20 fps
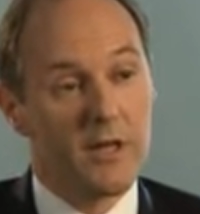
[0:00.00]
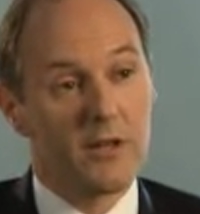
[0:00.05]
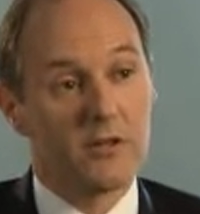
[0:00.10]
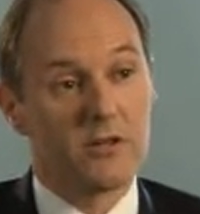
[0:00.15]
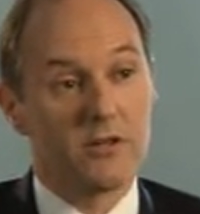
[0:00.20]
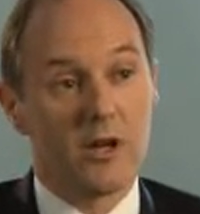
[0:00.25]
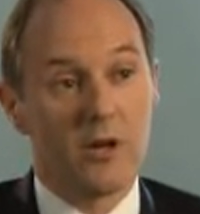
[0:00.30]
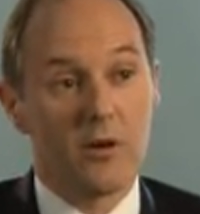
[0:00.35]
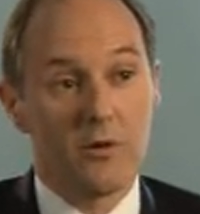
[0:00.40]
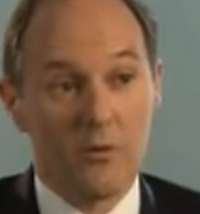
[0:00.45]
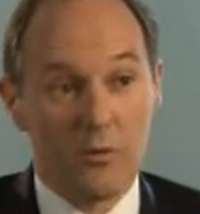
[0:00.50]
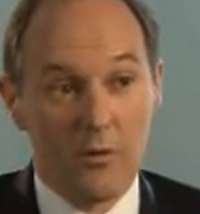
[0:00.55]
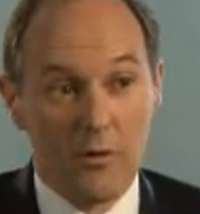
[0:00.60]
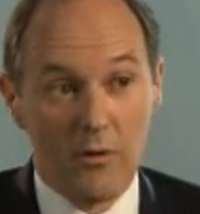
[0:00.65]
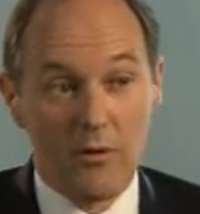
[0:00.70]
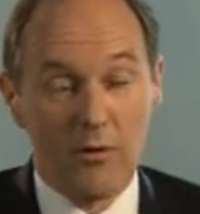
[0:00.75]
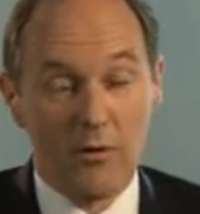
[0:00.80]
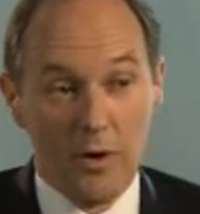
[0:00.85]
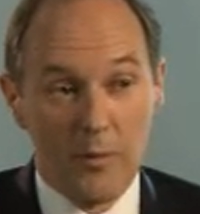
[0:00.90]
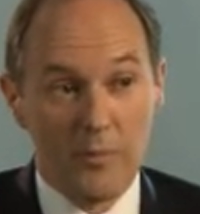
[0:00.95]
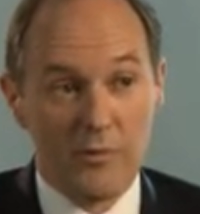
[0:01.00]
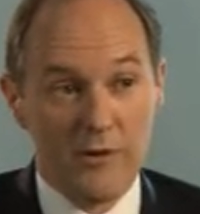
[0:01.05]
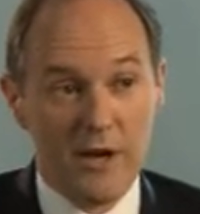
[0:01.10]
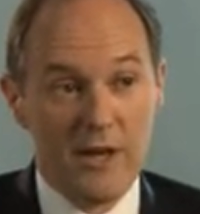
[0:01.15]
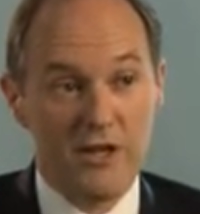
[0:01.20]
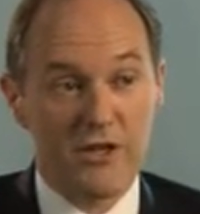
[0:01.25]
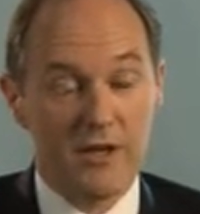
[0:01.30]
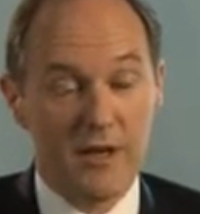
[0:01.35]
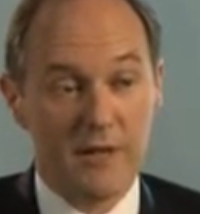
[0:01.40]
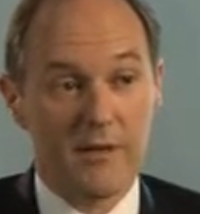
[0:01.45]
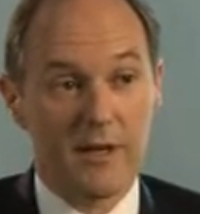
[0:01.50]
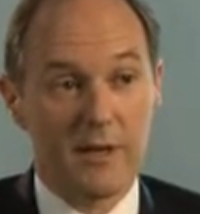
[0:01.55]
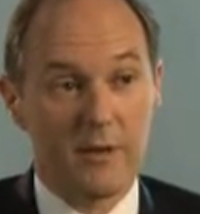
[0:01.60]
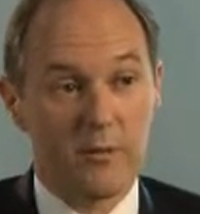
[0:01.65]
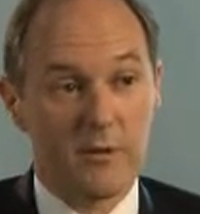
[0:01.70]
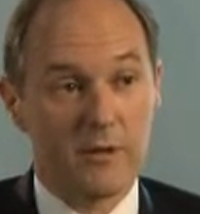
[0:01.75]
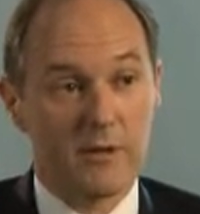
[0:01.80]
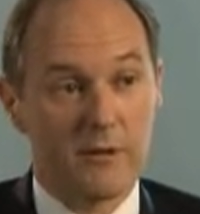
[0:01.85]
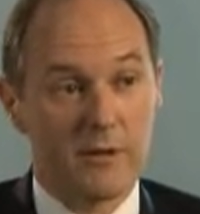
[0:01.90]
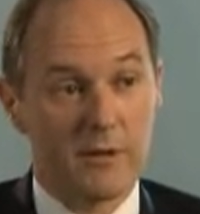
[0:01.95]
So operationally, I think
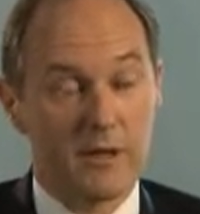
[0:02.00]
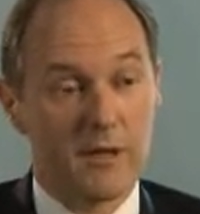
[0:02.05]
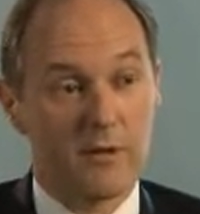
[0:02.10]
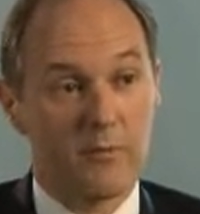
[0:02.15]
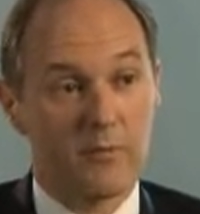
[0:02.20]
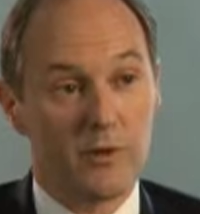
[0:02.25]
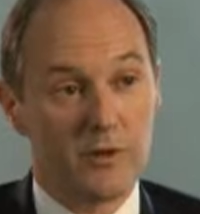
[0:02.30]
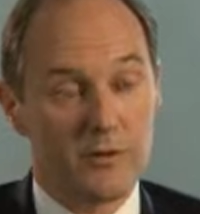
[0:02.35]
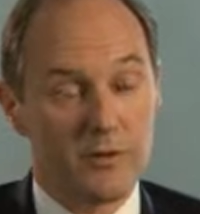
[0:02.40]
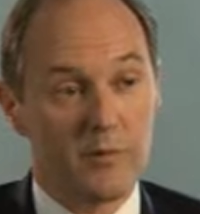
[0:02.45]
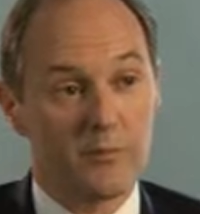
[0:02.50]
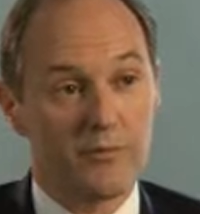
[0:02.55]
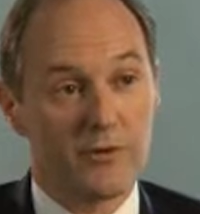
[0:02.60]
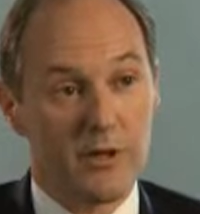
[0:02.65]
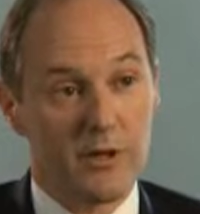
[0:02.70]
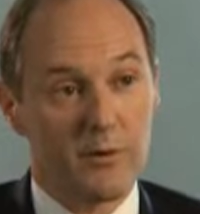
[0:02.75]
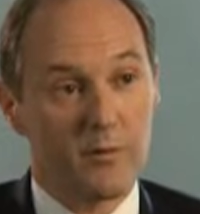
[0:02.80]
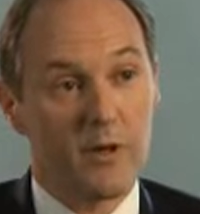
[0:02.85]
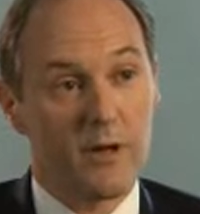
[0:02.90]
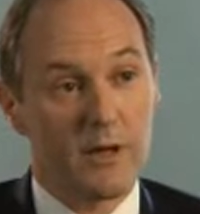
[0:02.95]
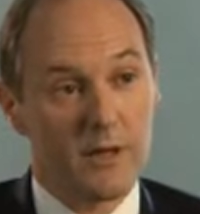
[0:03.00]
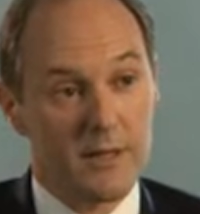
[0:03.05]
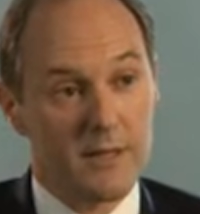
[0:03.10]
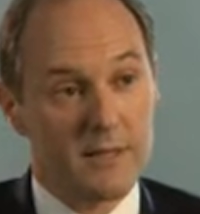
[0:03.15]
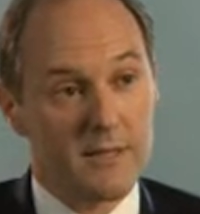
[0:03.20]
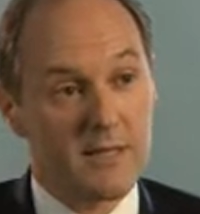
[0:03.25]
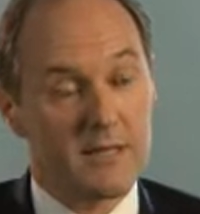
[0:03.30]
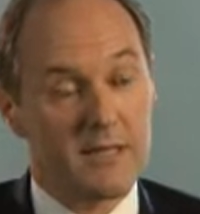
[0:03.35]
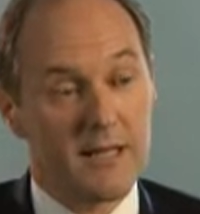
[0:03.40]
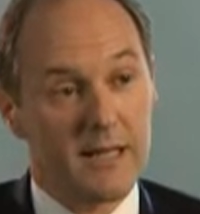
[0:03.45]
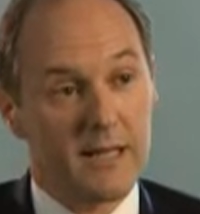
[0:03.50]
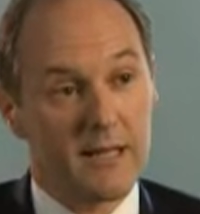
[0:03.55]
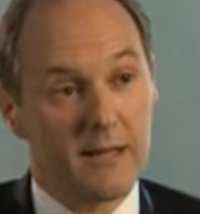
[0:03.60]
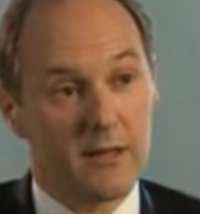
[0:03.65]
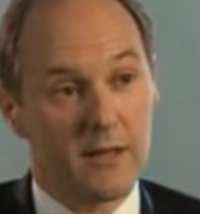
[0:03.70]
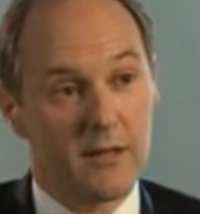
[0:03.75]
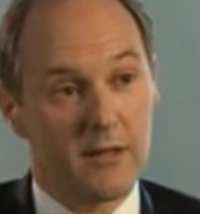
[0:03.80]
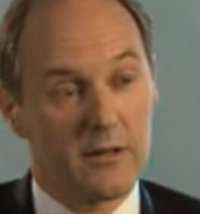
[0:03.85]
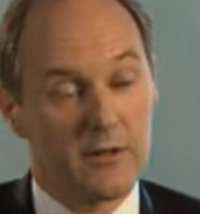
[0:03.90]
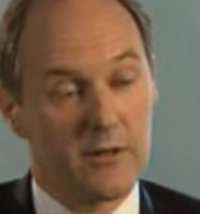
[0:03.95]
we're doing pretty well. And as I
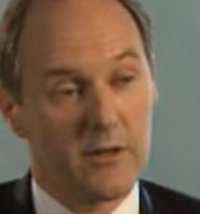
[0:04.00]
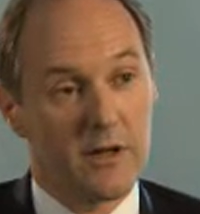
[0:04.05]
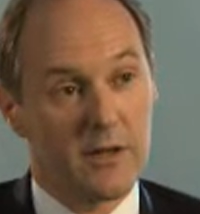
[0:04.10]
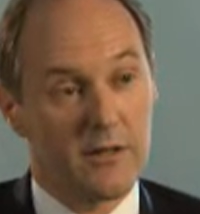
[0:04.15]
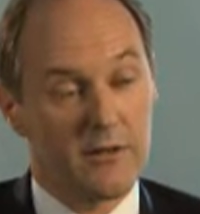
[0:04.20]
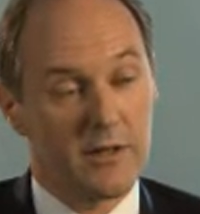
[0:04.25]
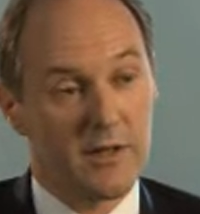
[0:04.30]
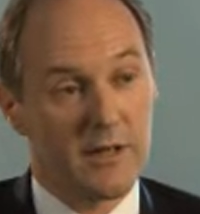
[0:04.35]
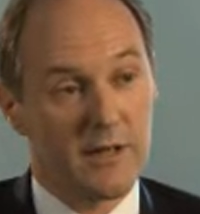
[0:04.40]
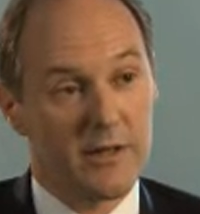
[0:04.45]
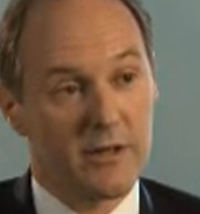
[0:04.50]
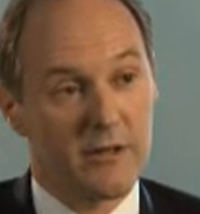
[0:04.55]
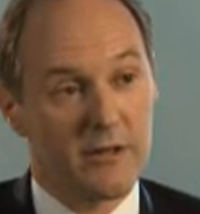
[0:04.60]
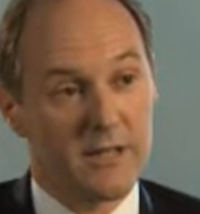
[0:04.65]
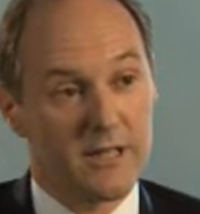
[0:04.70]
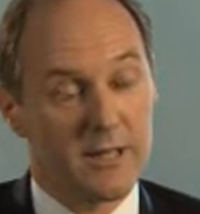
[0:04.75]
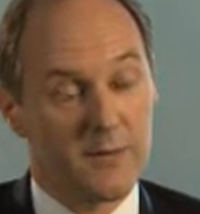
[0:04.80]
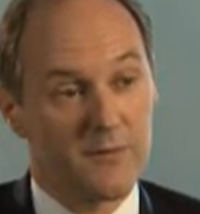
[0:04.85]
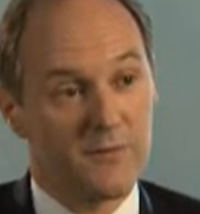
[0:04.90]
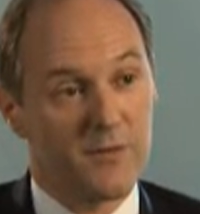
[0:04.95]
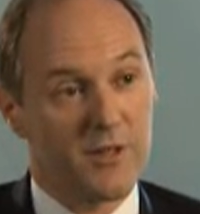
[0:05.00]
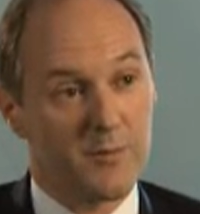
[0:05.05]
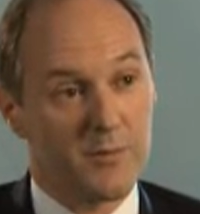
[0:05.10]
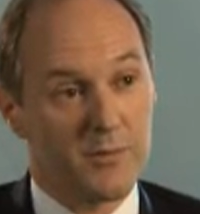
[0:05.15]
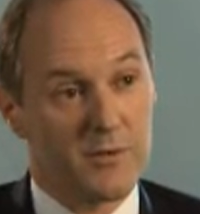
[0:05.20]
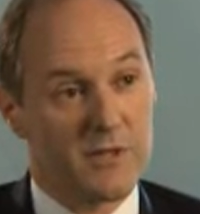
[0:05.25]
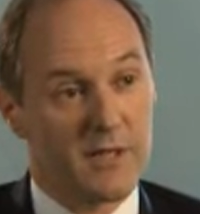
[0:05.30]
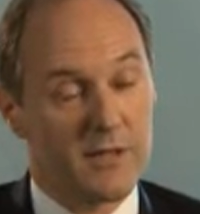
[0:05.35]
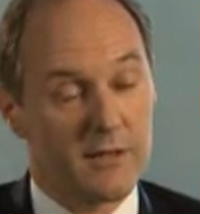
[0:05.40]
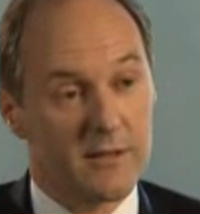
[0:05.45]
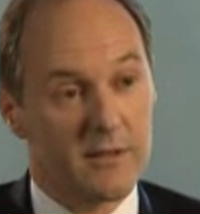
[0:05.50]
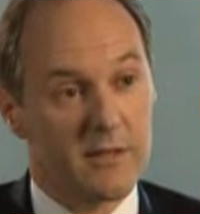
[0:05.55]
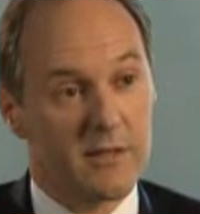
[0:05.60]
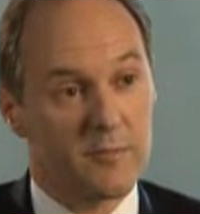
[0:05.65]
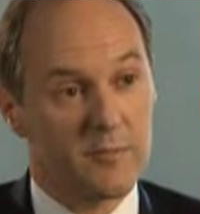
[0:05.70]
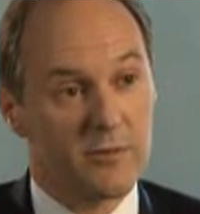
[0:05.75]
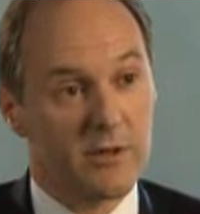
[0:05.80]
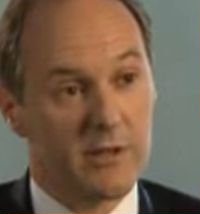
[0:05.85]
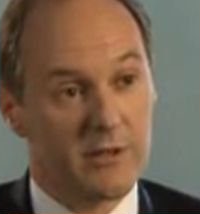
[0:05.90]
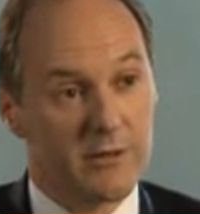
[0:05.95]
say, underlying earnings up 5% is
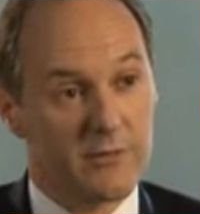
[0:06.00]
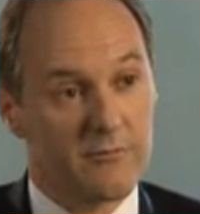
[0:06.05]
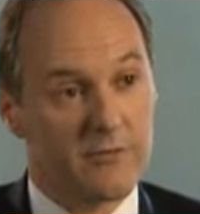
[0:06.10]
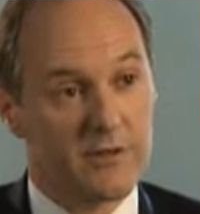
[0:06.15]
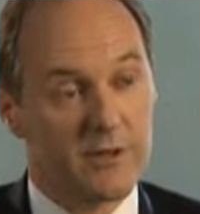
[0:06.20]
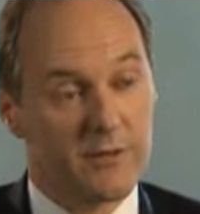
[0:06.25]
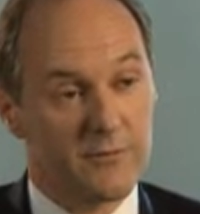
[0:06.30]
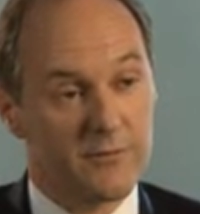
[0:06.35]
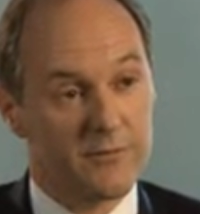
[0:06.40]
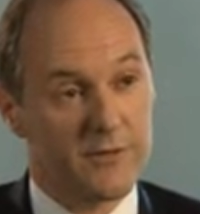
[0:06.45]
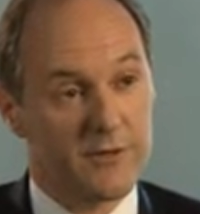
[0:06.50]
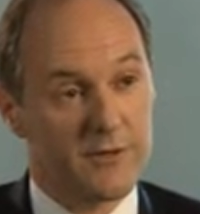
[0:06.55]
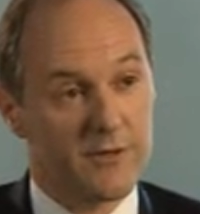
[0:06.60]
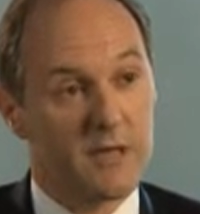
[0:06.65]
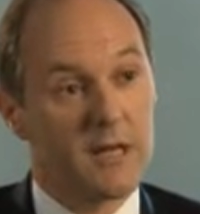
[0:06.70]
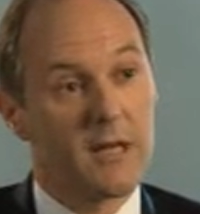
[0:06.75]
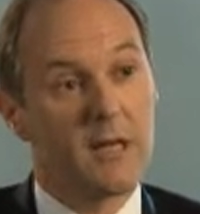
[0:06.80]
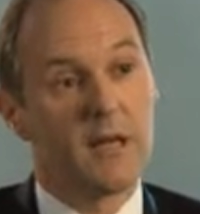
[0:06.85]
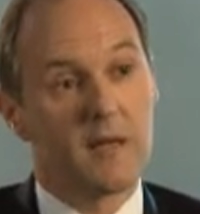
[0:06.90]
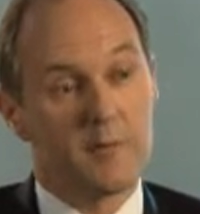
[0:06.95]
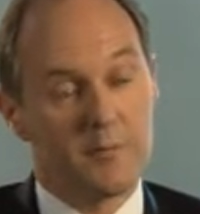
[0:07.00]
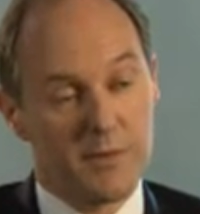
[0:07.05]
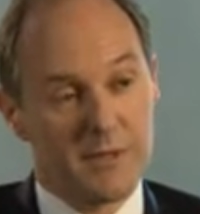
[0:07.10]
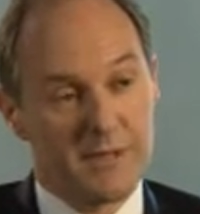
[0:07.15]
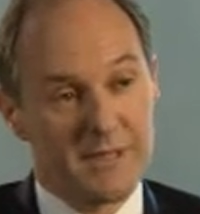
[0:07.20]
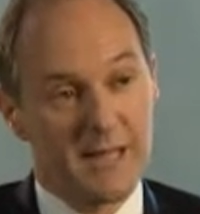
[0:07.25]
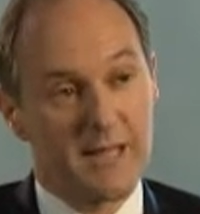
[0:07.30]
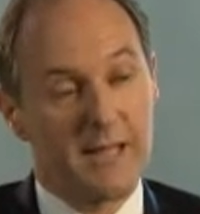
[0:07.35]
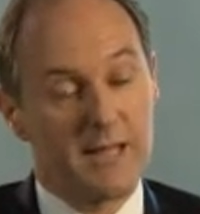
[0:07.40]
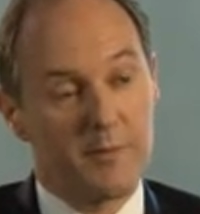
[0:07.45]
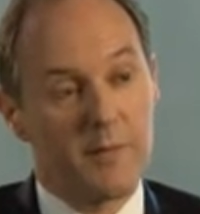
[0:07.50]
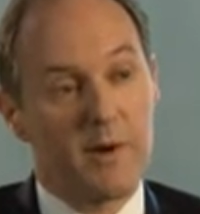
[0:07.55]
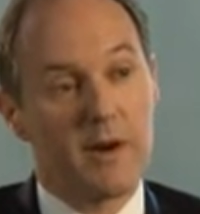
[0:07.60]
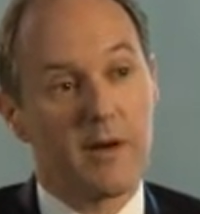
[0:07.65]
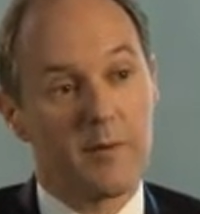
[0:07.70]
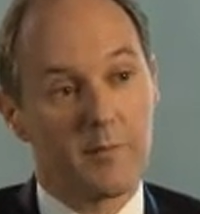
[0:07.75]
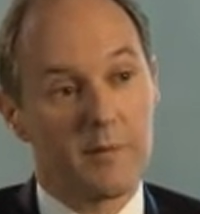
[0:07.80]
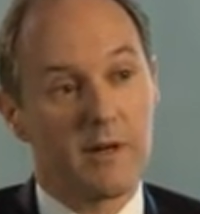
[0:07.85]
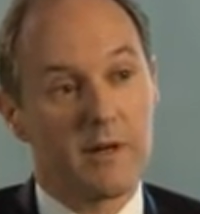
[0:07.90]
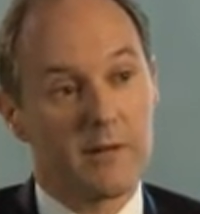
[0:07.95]
a pretty good result for us, particularly
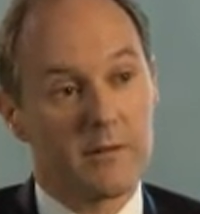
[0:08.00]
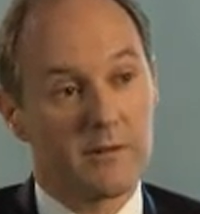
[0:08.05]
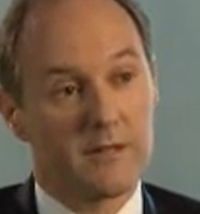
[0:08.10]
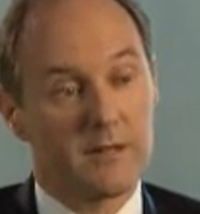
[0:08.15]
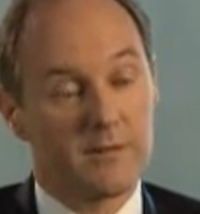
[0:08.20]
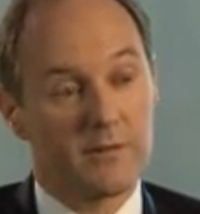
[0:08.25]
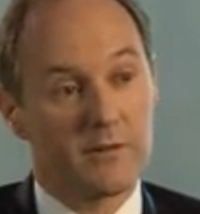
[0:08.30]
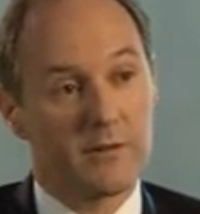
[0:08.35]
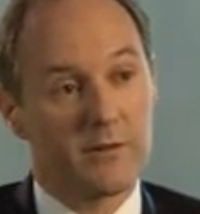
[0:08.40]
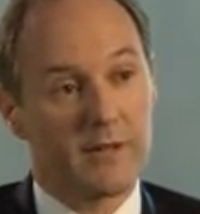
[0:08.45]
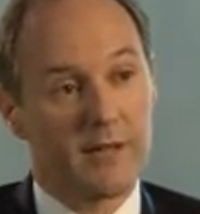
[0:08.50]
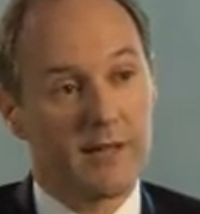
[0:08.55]
bearing in mind the difficult